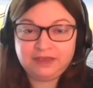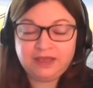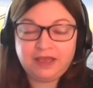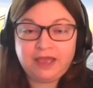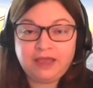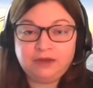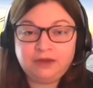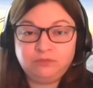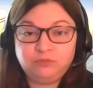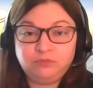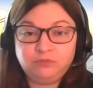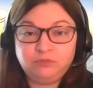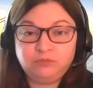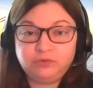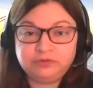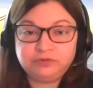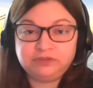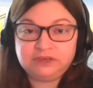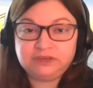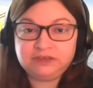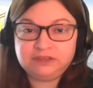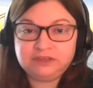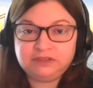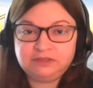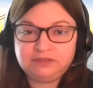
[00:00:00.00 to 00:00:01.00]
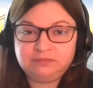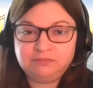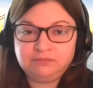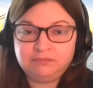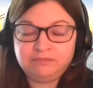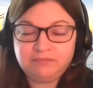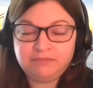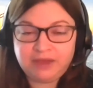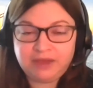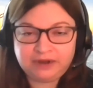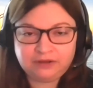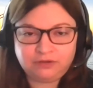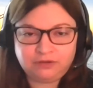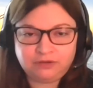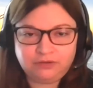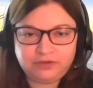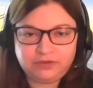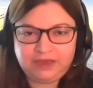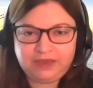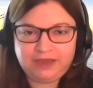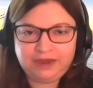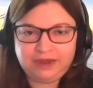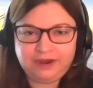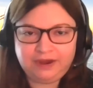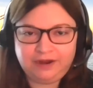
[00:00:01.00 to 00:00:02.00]
and will need medical
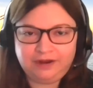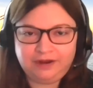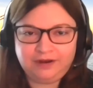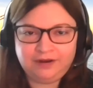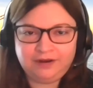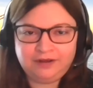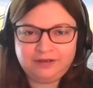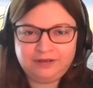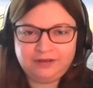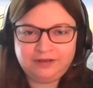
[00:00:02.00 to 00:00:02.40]
care